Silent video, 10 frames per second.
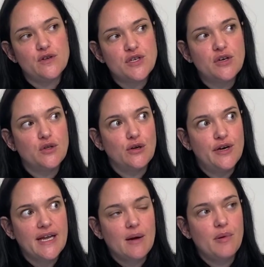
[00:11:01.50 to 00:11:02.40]
started
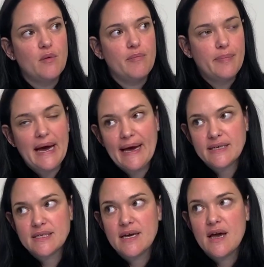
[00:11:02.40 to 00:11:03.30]
learning about
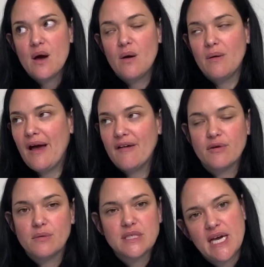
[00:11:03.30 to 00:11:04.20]
BAT,
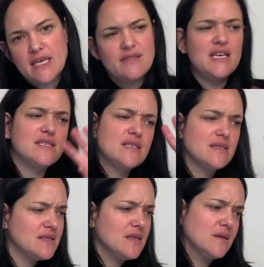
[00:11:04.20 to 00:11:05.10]
everyone was like, this is the
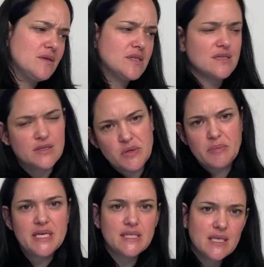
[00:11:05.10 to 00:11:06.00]
solution to
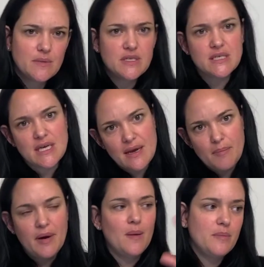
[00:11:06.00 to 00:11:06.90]
obesity. We just got to
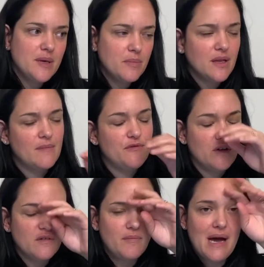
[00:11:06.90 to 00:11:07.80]
pump people up full
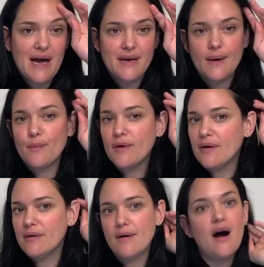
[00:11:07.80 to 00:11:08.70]
of BAT. And
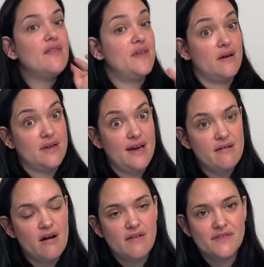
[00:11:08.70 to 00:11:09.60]
we're not there yet,
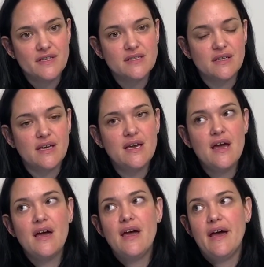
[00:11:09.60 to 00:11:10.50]
obviously.
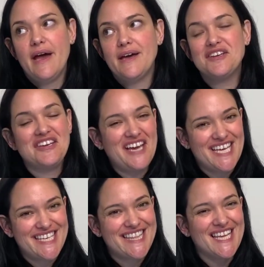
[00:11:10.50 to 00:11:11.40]
And
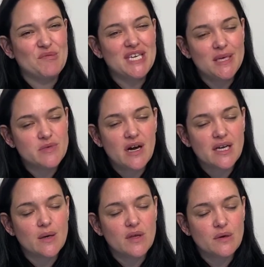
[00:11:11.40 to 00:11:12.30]
again, like we keep
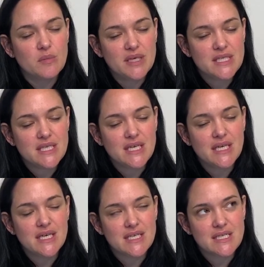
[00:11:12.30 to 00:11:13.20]
talking with
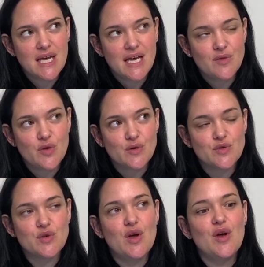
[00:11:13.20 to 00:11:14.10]
obesity, is that there's